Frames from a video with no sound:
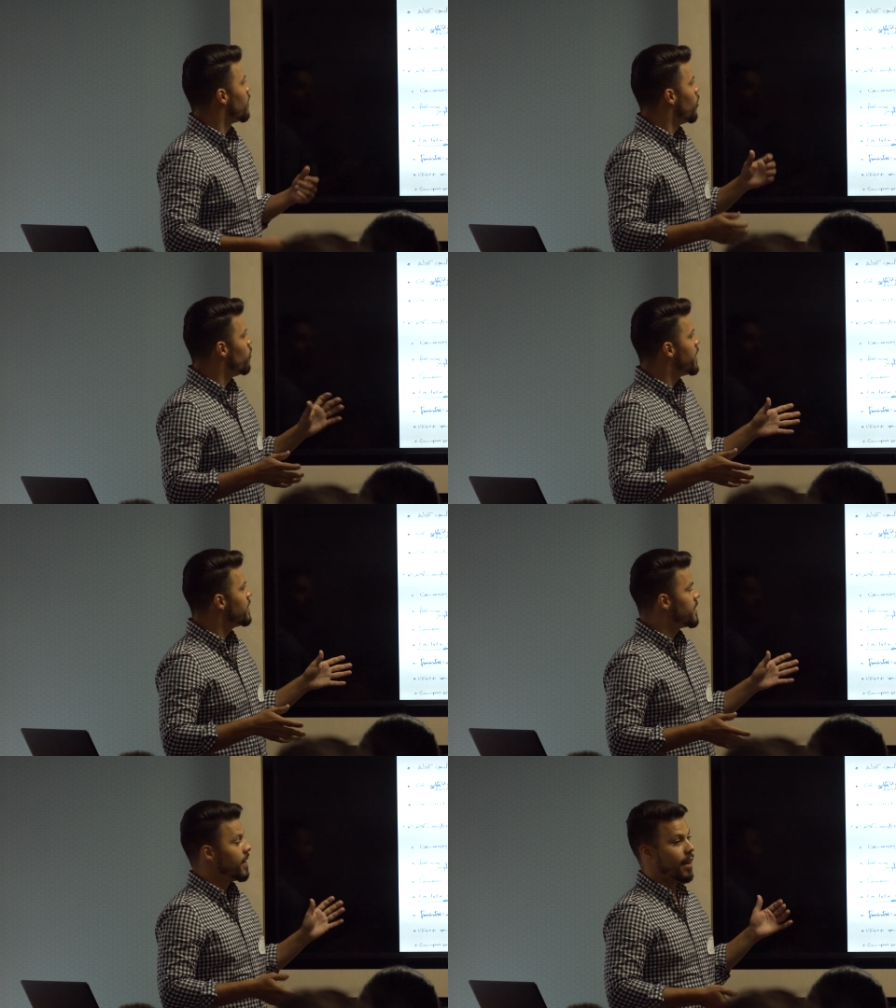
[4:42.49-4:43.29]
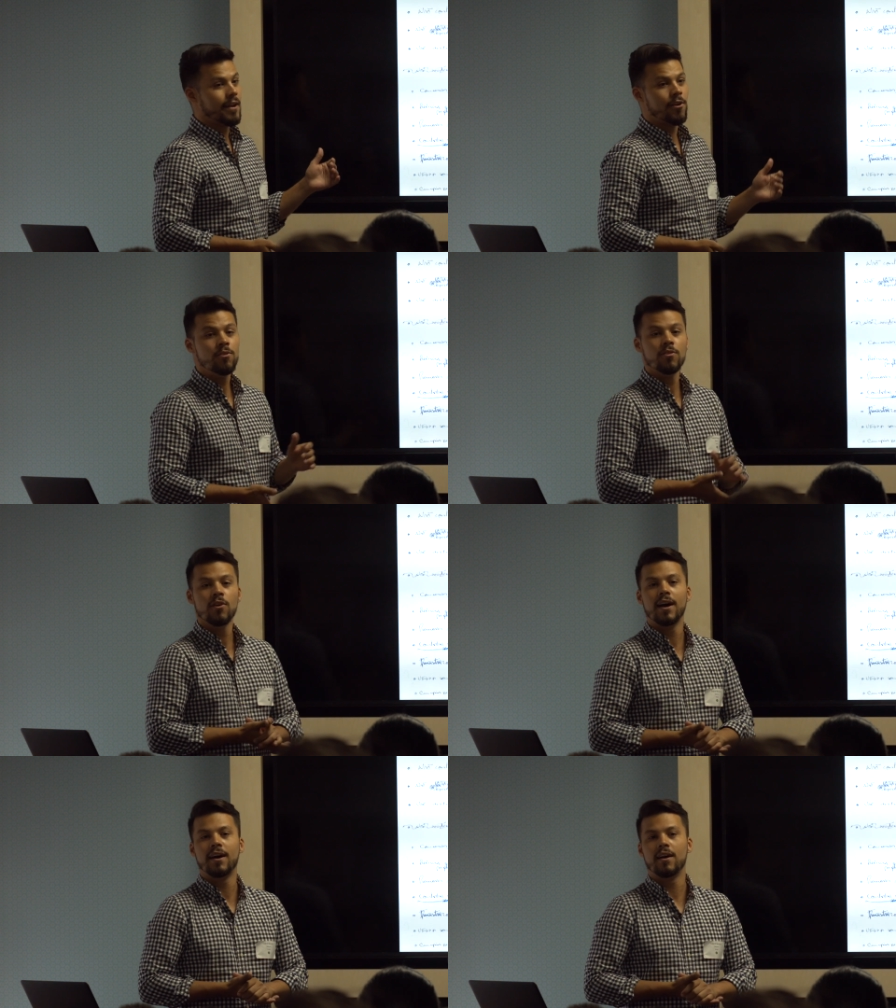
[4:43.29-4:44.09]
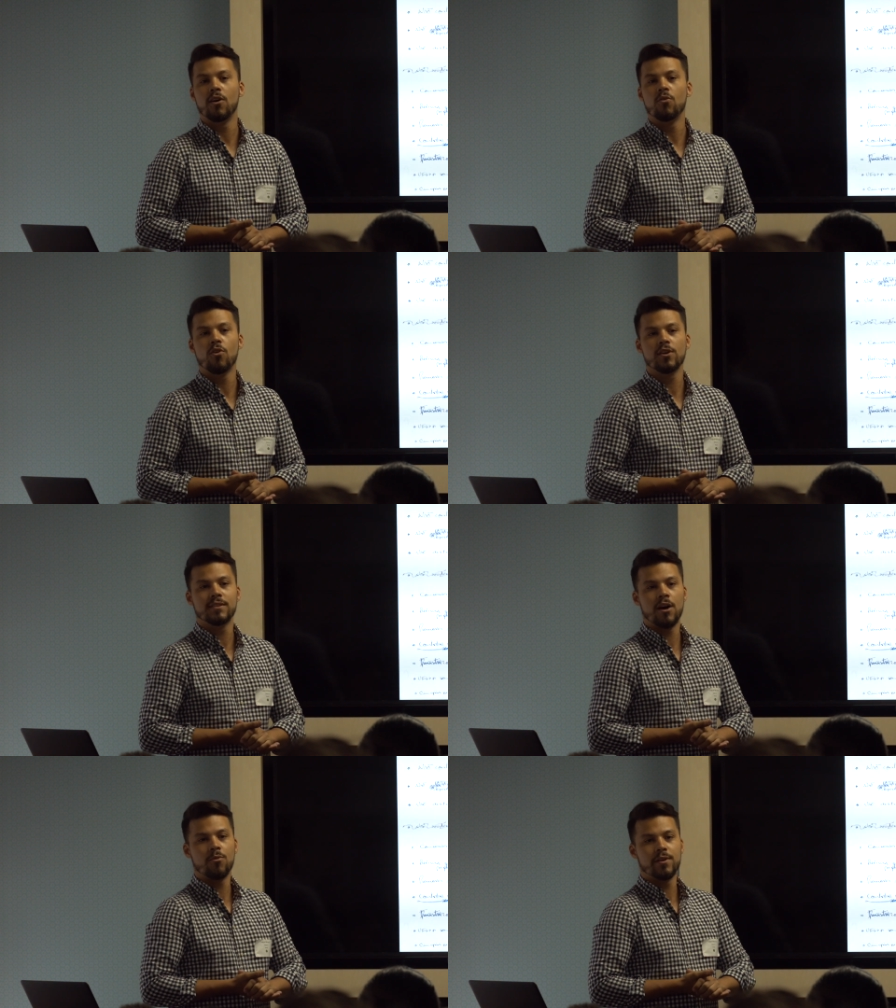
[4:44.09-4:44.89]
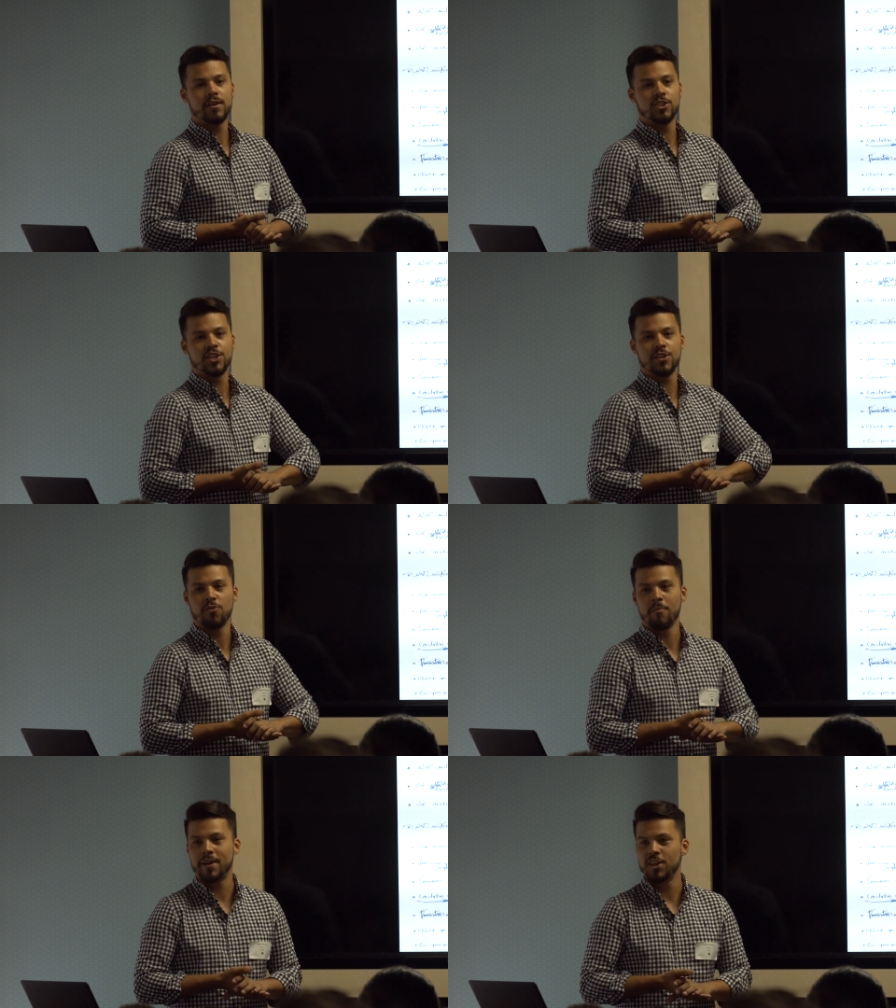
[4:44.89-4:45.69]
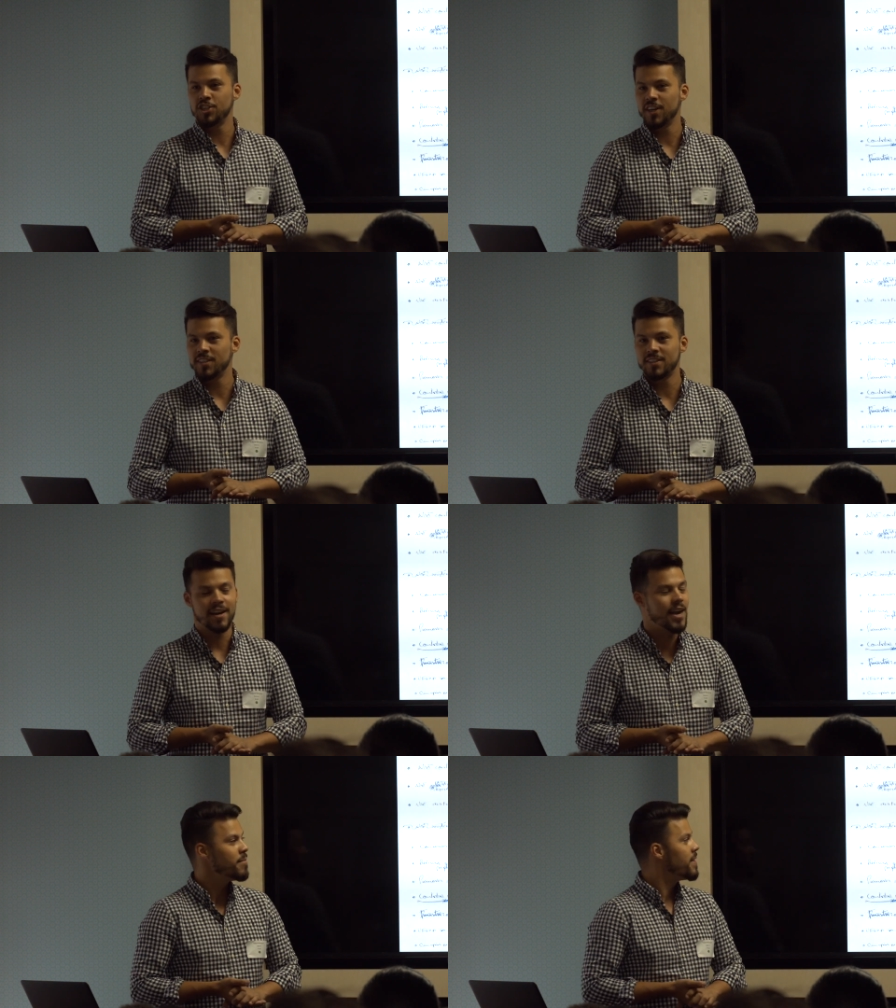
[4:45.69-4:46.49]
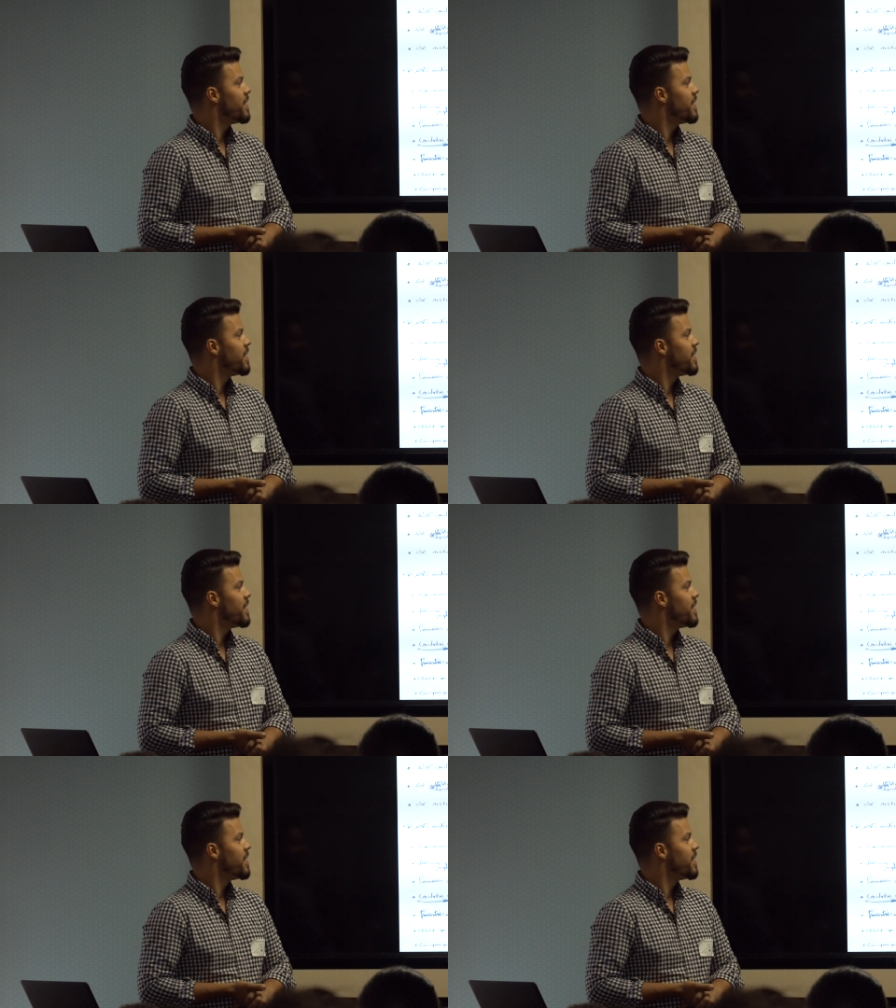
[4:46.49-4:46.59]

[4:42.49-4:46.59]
Luis and Leo, uh, who was our general manager at the time,